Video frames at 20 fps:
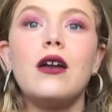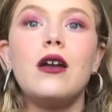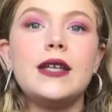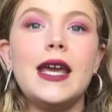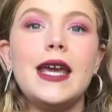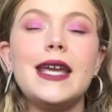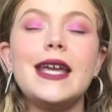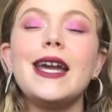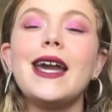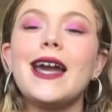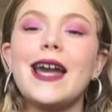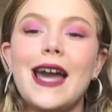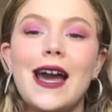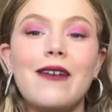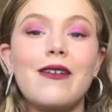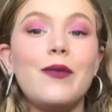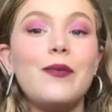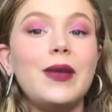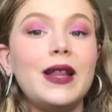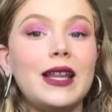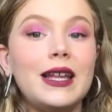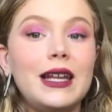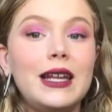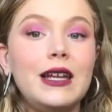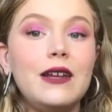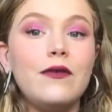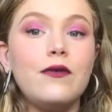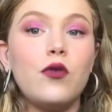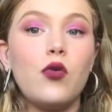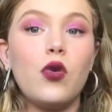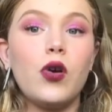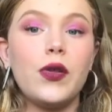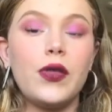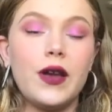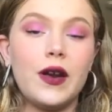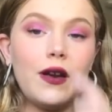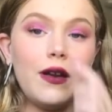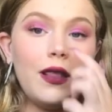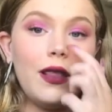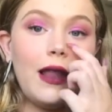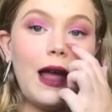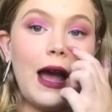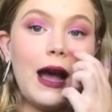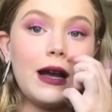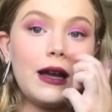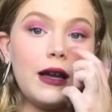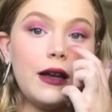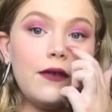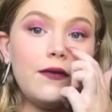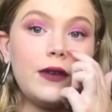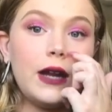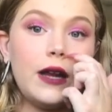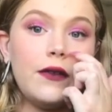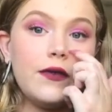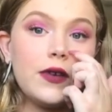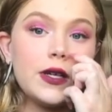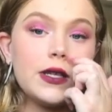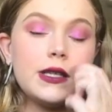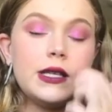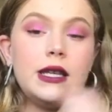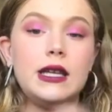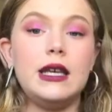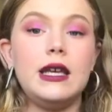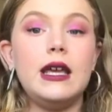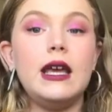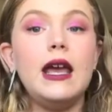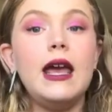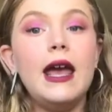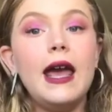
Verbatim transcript: taking accountability for their lack of diversity